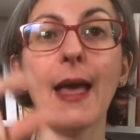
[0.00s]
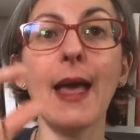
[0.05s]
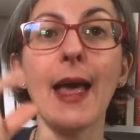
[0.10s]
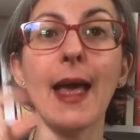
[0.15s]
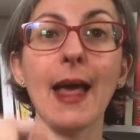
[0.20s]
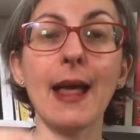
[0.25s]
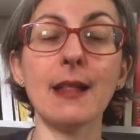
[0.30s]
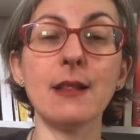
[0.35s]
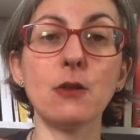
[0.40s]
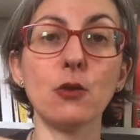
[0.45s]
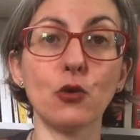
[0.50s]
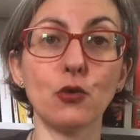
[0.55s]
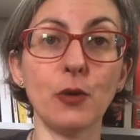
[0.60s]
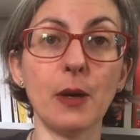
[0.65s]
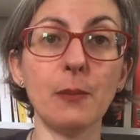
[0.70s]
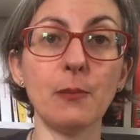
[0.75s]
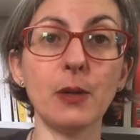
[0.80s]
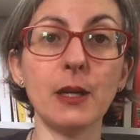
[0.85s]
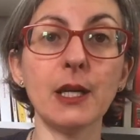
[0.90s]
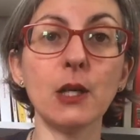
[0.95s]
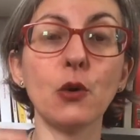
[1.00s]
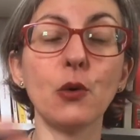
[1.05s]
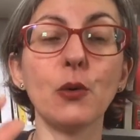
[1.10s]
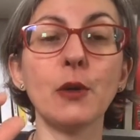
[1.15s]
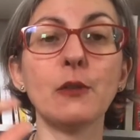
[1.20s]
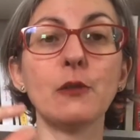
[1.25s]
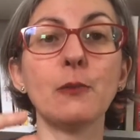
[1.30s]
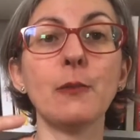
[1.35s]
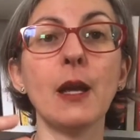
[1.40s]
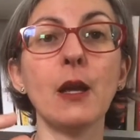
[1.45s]
and the Gran Blanco
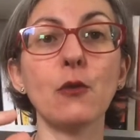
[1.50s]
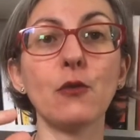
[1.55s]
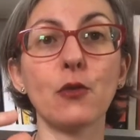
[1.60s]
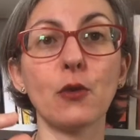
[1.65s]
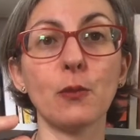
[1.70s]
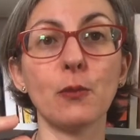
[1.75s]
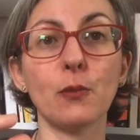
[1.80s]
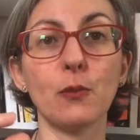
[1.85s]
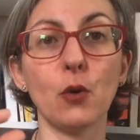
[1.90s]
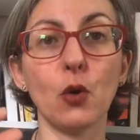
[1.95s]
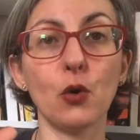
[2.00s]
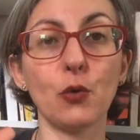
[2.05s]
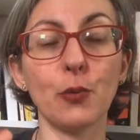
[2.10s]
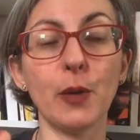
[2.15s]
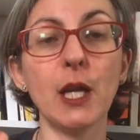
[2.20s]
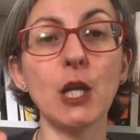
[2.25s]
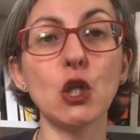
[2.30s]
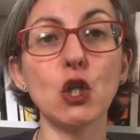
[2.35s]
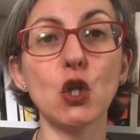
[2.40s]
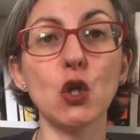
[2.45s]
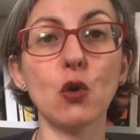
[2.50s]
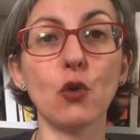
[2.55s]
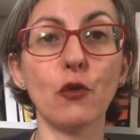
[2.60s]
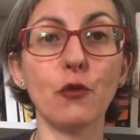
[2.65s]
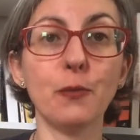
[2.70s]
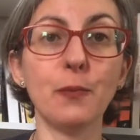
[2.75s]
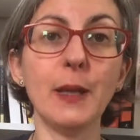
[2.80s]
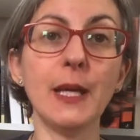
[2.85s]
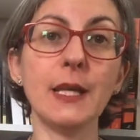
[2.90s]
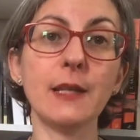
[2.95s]
is made from a ratio
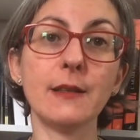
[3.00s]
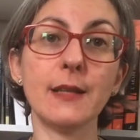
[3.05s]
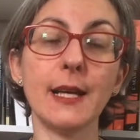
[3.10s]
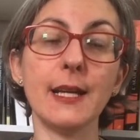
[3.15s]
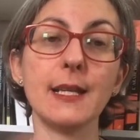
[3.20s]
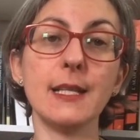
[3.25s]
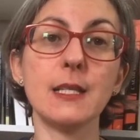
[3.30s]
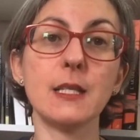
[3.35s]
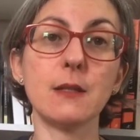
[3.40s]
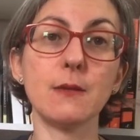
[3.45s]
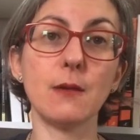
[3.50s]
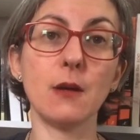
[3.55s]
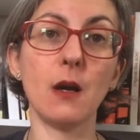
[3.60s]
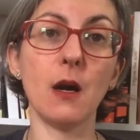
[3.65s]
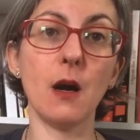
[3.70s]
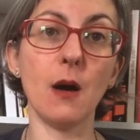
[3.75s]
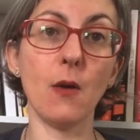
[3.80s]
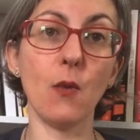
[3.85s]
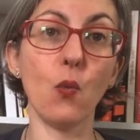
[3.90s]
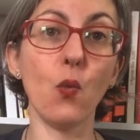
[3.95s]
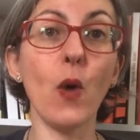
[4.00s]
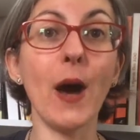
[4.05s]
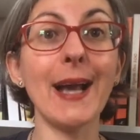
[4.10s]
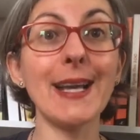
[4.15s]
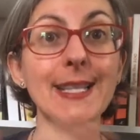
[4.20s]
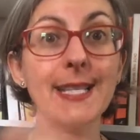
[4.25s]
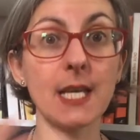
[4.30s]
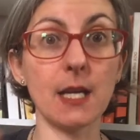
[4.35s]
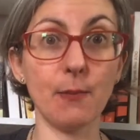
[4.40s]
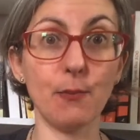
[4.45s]
of bean that is
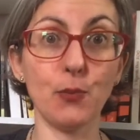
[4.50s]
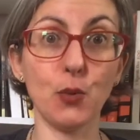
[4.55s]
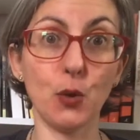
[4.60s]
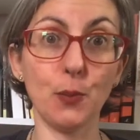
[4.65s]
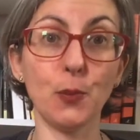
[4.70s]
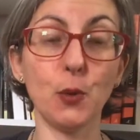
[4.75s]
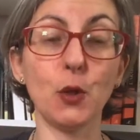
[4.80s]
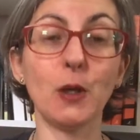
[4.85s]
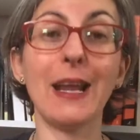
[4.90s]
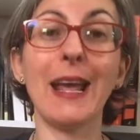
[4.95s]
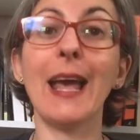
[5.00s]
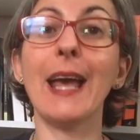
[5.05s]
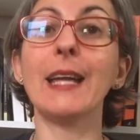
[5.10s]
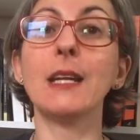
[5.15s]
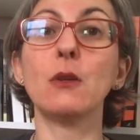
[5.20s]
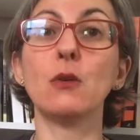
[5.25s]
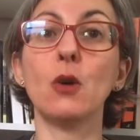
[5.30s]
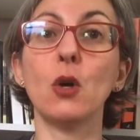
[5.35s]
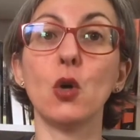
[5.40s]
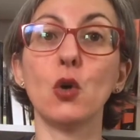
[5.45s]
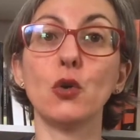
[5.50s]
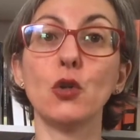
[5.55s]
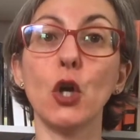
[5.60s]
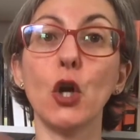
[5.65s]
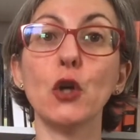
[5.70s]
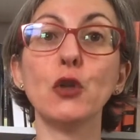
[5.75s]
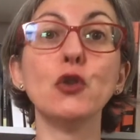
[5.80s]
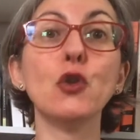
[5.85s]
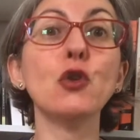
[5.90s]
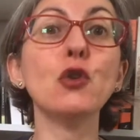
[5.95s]
white and purple, and
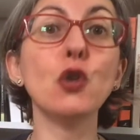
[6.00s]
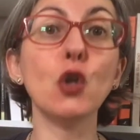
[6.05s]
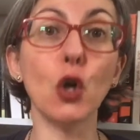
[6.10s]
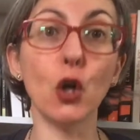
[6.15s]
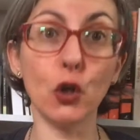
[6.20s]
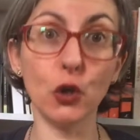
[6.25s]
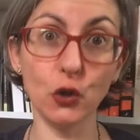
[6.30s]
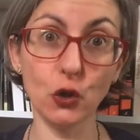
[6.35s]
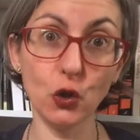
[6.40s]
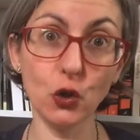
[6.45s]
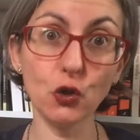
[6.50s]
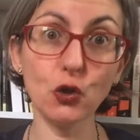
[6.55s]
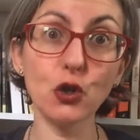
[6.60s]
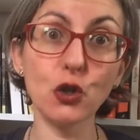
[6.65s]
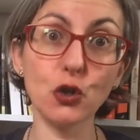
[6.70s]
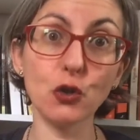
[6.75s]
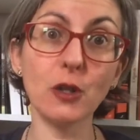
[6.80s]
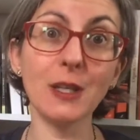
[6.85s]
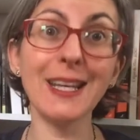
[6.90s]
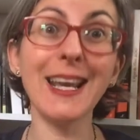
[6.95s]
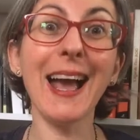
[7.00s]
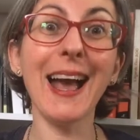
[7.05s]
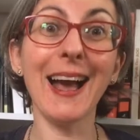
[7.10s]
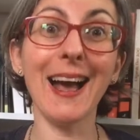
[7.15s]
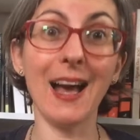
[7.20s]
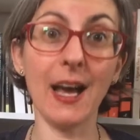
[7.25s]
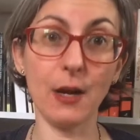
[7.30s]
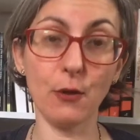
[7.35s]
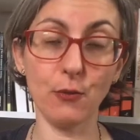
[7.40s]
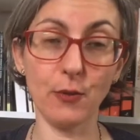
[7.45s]
an unusually
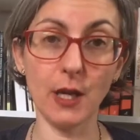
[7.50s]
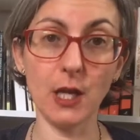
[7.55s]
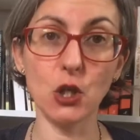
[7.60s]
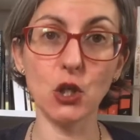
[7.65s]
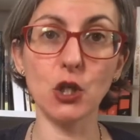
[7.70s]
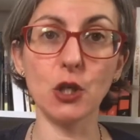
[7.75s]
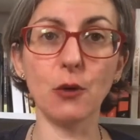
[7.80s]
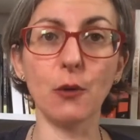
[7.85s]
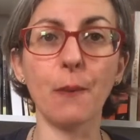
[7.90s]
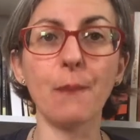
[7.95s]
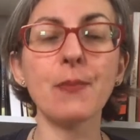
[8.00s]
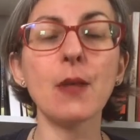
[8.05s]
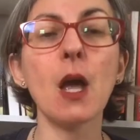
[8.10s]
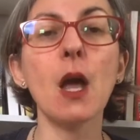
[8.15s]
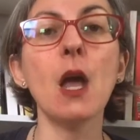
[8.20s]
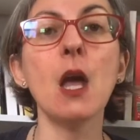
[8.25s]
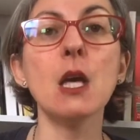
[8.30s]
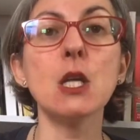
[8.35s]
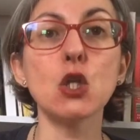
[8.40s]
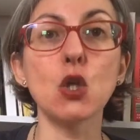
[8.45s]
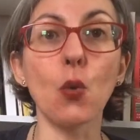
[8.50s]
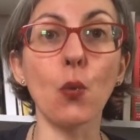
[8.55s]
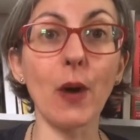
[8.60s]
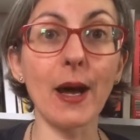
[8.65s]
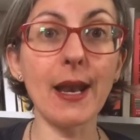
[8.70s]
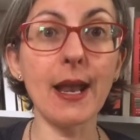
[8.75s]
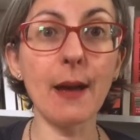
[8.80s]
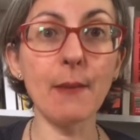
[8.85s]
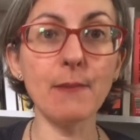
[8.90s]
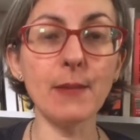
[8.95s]
high ratio. So what
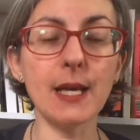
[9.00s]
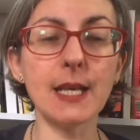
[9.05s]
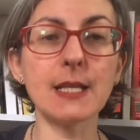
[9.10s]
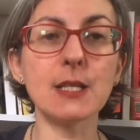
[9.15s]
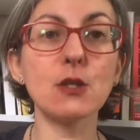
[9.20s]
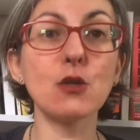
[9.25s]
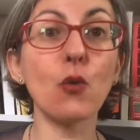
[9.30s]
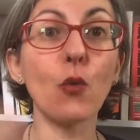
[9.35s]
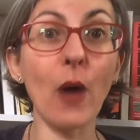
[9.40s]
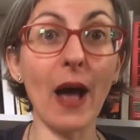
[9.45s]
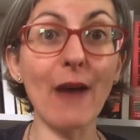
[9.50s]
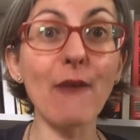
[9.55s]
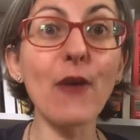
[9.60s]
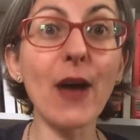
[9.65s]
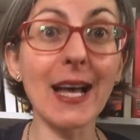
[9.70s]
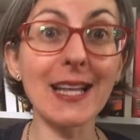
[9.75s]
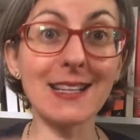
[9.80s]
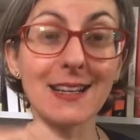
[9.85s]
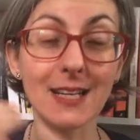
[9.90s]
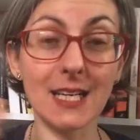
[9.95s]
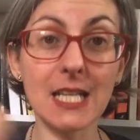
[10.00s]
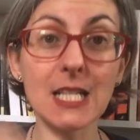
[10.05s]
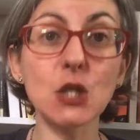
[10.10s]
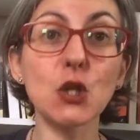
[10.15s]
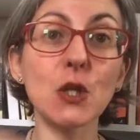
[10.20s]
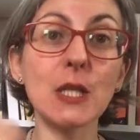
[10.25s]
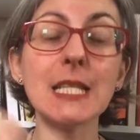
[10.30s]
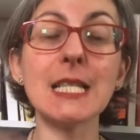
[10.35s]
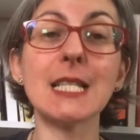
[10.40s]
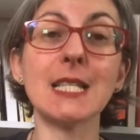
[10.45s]
that means, so I've had
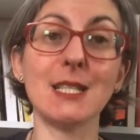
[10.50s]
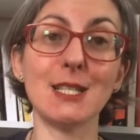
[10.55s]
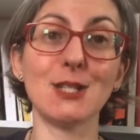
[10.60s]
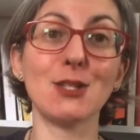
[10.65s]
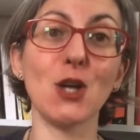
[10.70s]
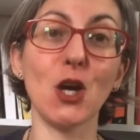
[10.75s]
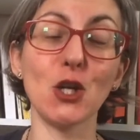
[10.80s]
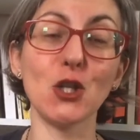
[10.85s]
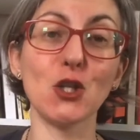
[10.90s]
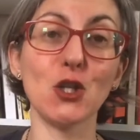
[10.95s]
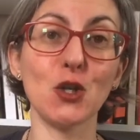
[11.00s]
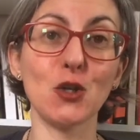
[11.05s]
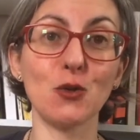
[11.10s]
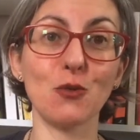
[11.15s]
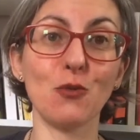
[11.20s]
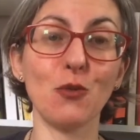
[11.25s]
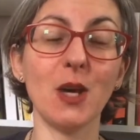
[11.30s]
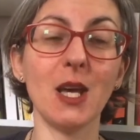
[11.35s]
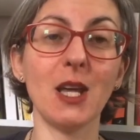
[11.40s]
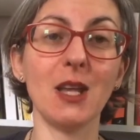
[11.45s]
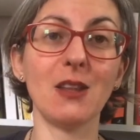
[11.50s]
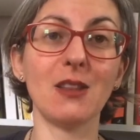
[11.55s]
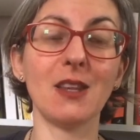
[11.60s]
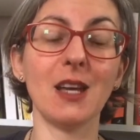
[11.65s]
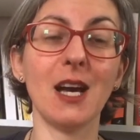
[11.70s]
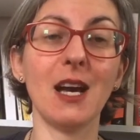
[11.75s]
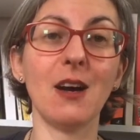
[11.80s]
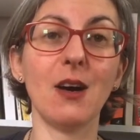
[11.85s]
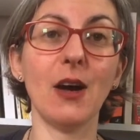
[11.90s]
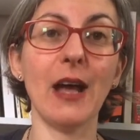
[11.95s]
literally this discussion with
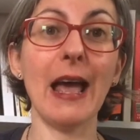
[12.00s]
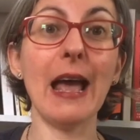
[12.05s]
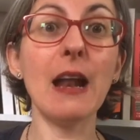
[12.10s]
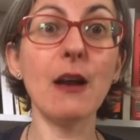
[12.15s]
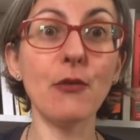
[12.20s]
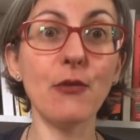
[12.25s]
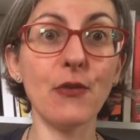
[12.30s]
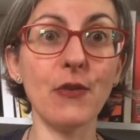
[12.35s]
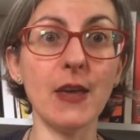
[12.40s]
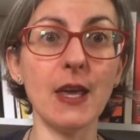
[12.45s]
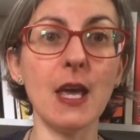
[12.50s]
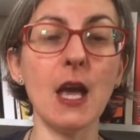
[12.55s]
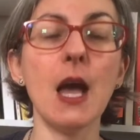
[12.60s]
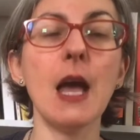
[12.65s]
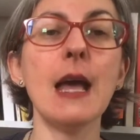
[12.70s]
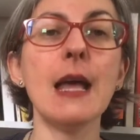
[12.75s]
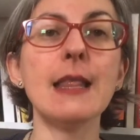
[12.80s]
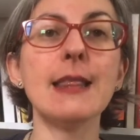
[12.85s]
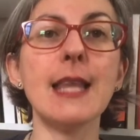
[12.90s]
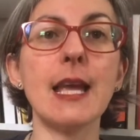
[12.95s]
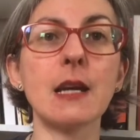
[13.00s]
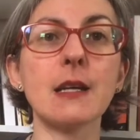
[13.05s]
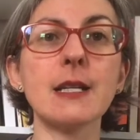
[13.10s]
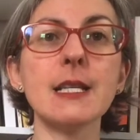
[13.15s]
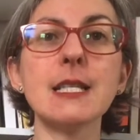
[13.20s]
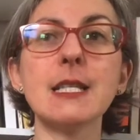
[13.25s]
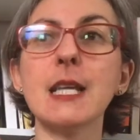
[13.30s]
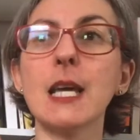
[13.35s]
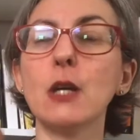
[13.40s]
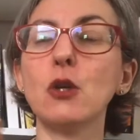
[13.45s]
Elfie. There
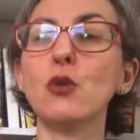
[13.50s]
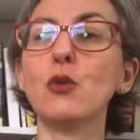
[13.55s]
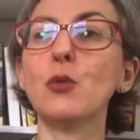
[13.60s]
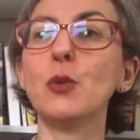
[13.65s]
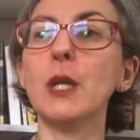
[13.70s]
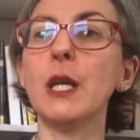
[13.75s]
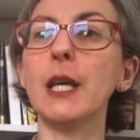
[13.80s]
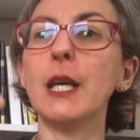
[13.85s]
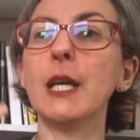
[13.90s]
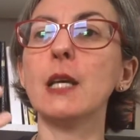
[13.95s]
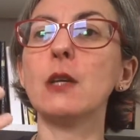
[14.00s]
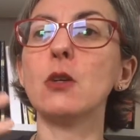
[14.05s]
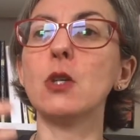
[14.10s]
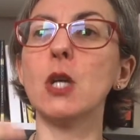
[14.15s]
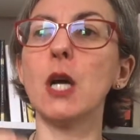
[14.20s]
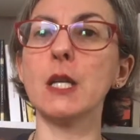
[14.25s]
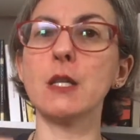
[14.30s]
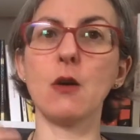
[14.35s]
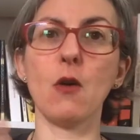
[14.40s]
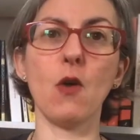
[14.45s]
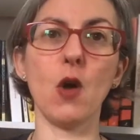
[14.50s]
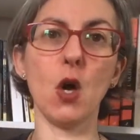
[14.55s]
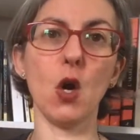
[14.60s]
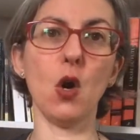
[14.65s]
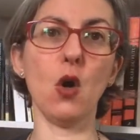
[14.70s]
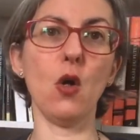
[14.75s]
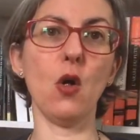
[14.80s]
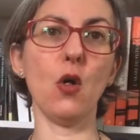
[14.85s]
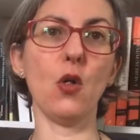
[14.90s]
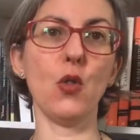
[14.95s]
is, like, you will hear a lot of,
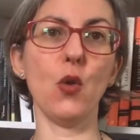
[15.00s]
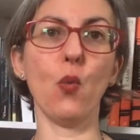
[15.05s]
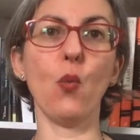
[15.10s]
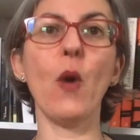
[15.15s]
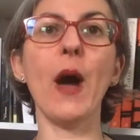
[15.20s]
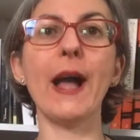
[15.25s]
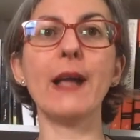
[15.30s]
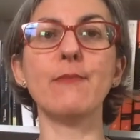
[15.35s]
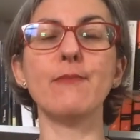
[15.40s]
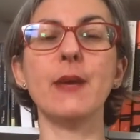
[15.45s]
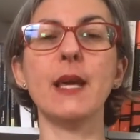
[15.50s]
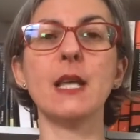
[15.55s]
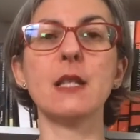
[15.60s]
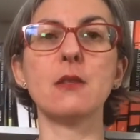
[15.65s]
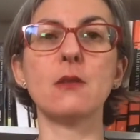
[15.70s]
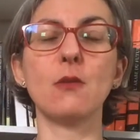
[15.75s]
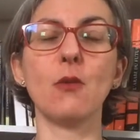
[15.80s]
oh, the white beans.